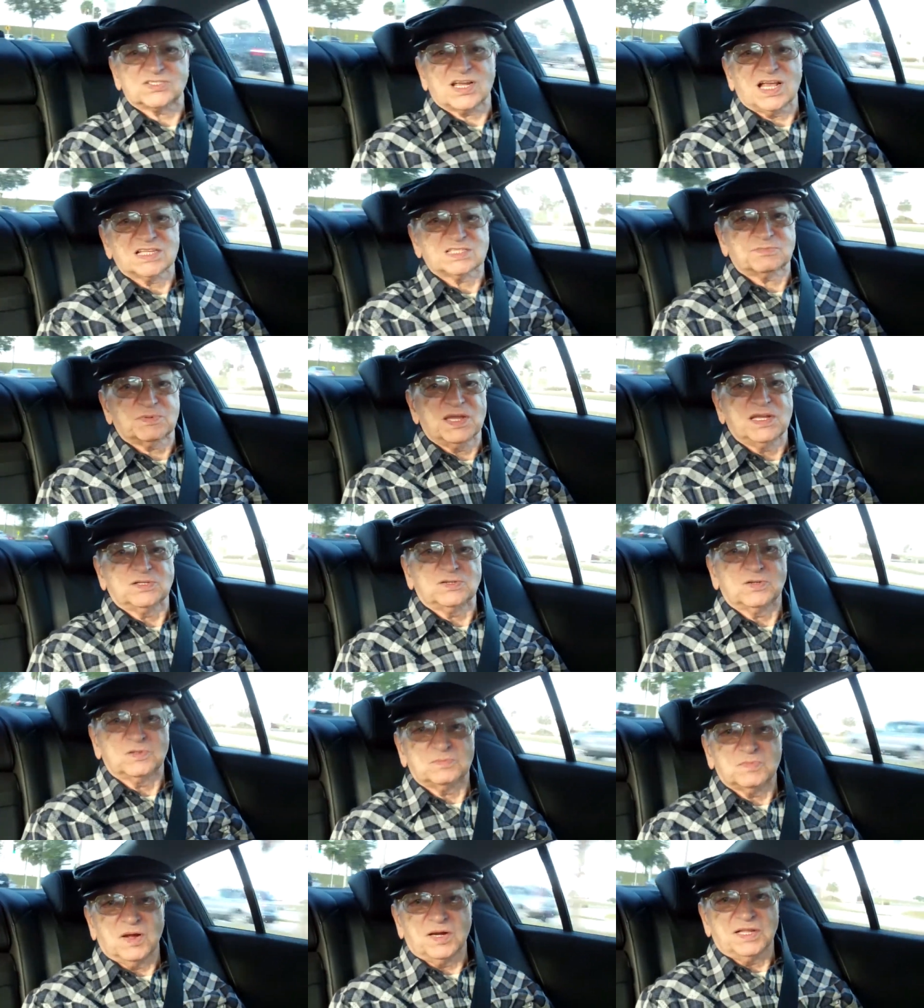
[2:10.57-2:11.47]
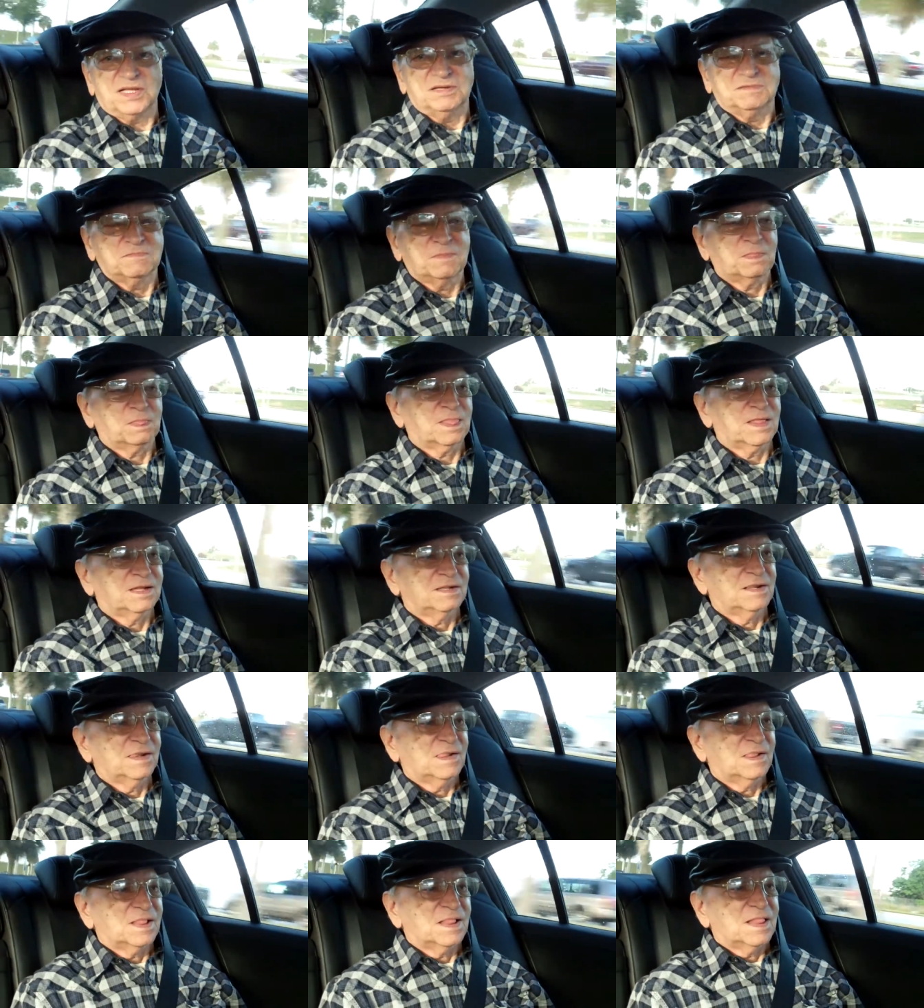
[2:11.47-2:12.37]
Childs made good money.
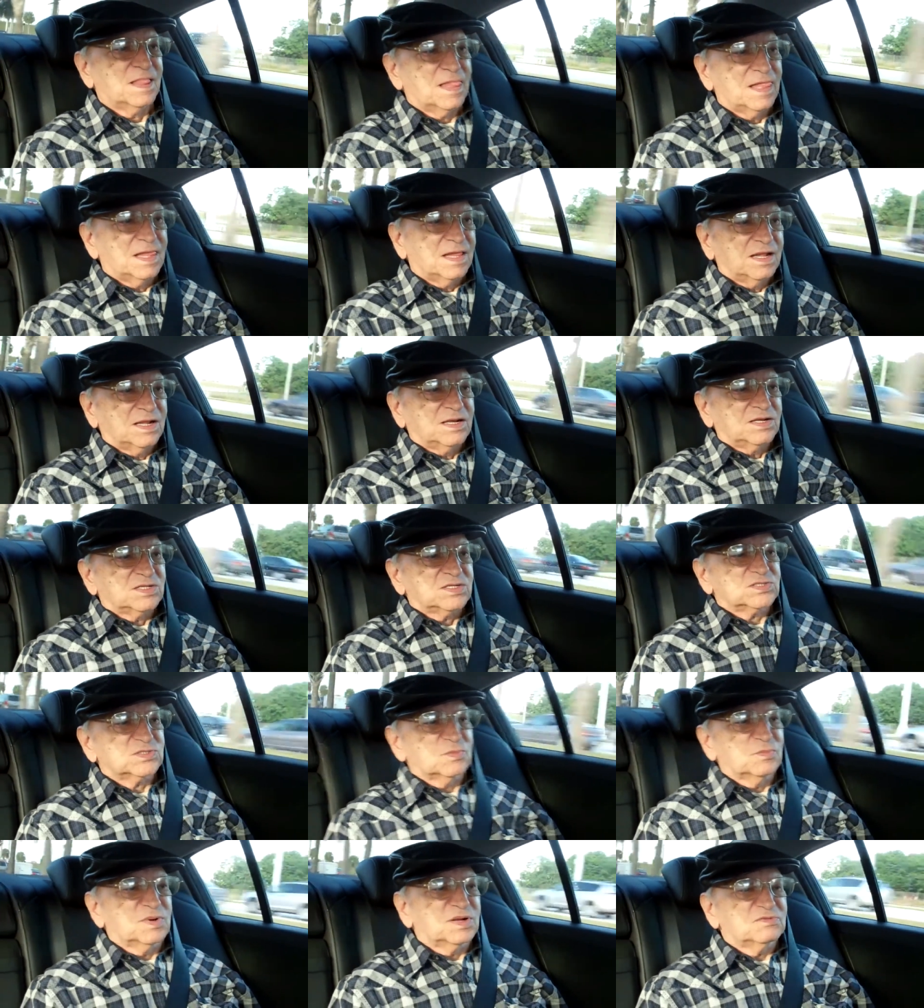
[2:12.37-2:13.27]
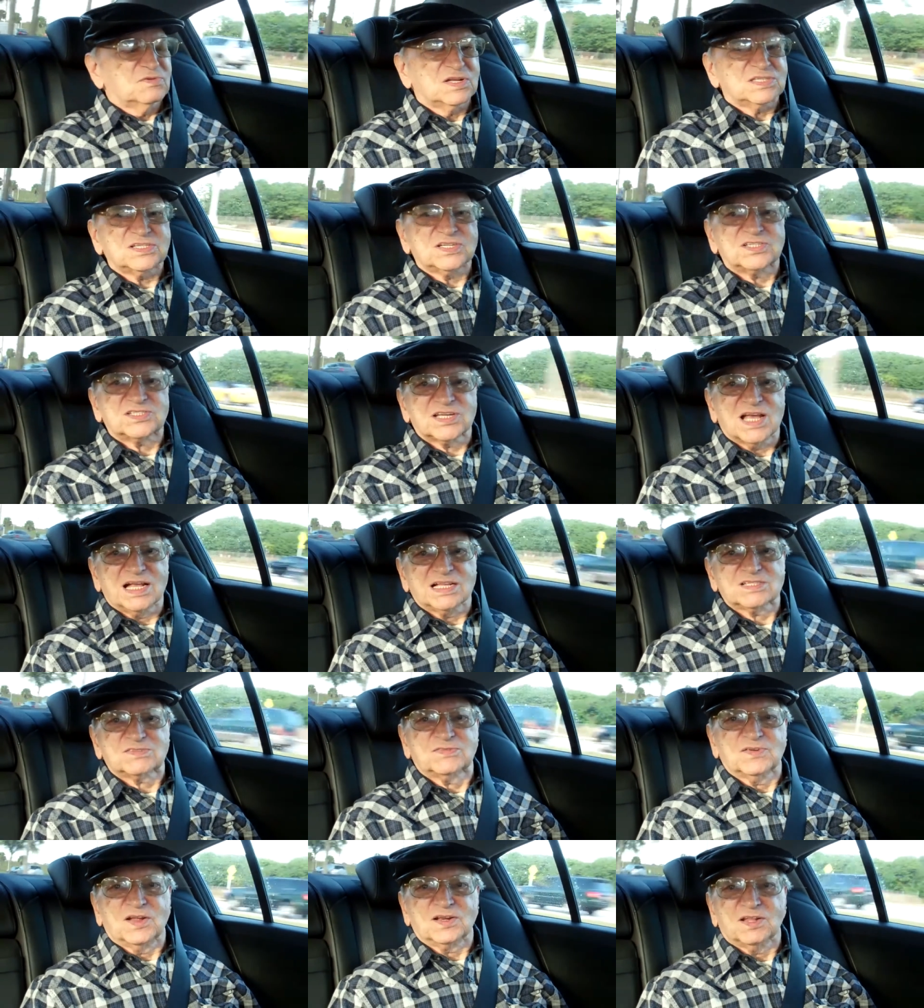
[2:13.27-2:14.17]
So, but Reggie
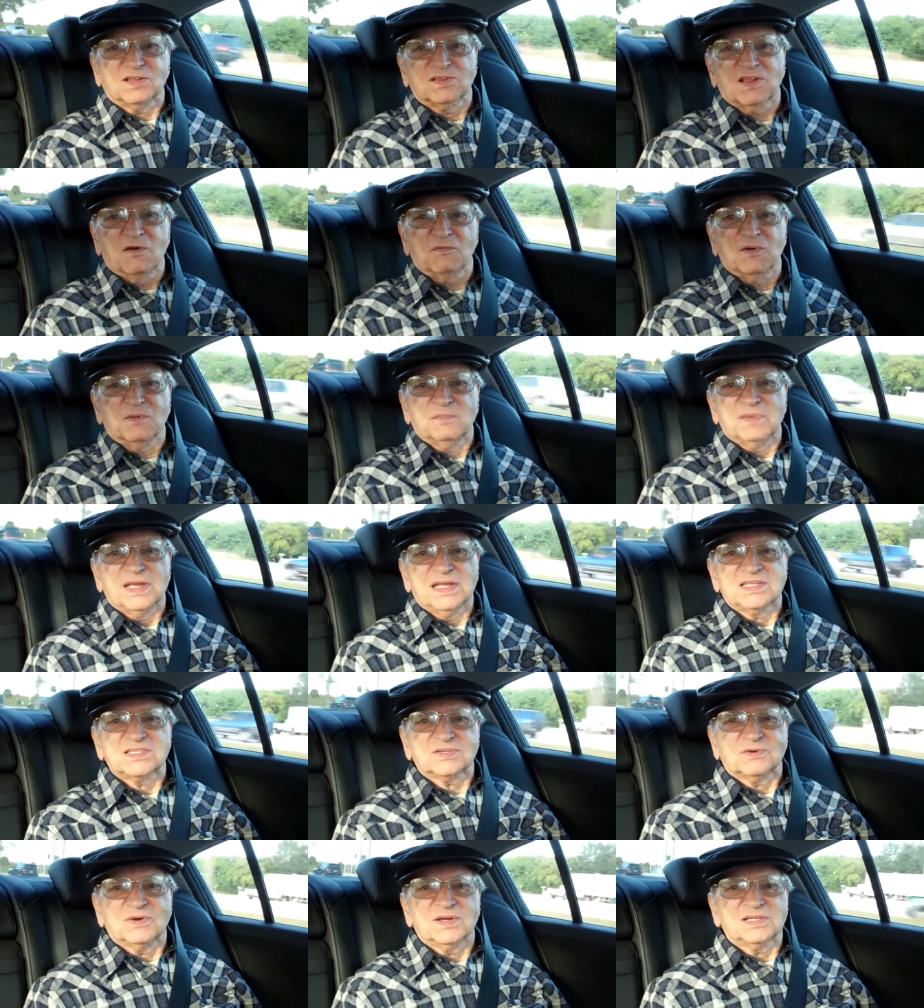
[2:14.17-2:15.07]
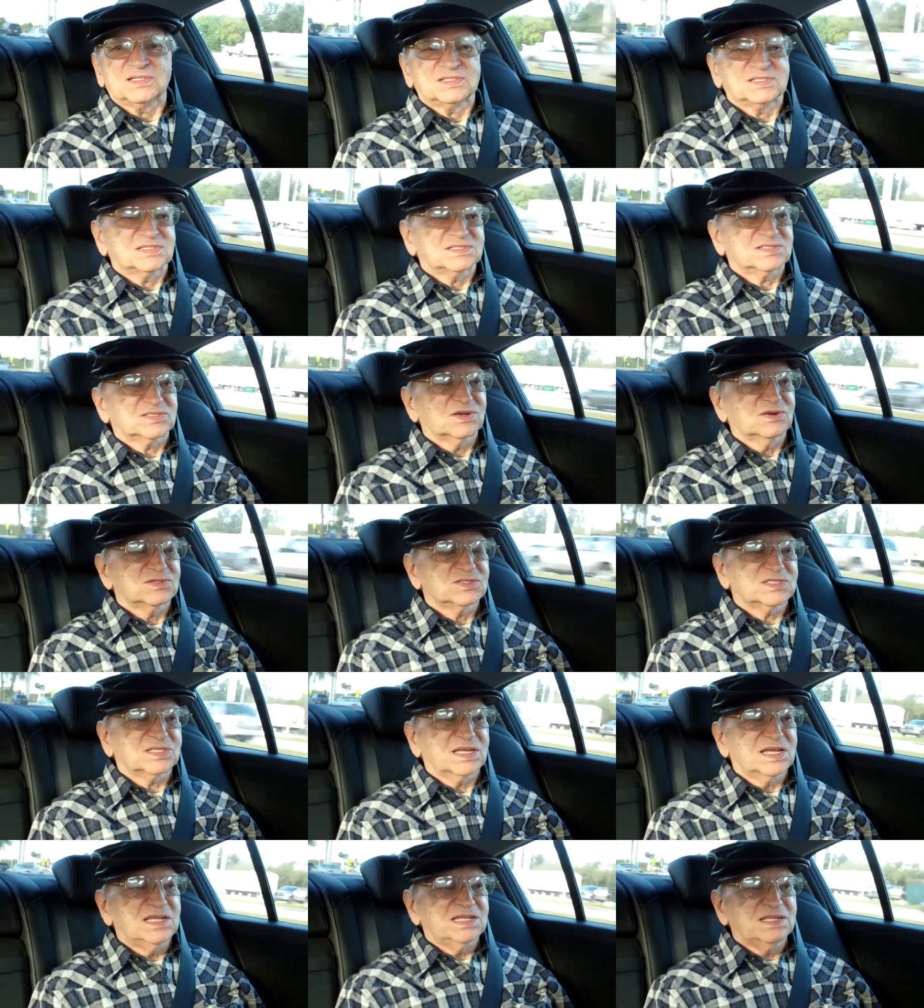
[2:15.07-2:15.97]
Childs fell in love with me, so it, so
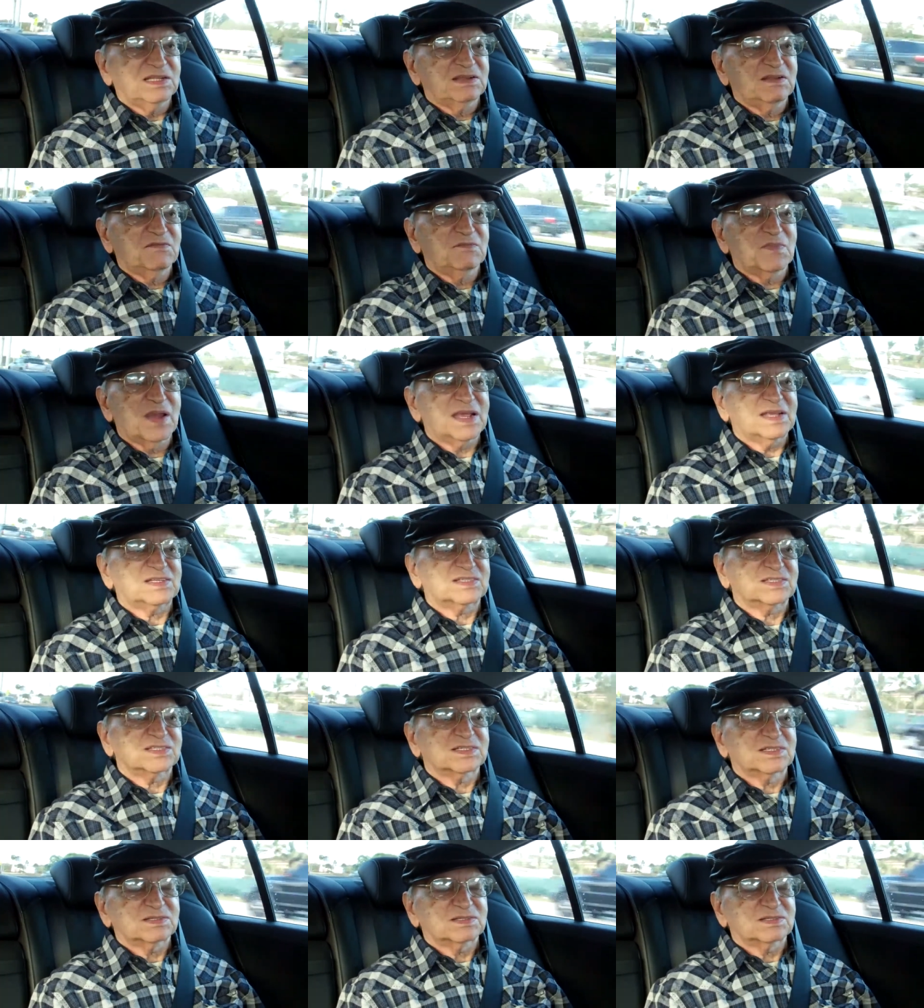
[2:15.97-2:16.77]
it's, it didn't even make.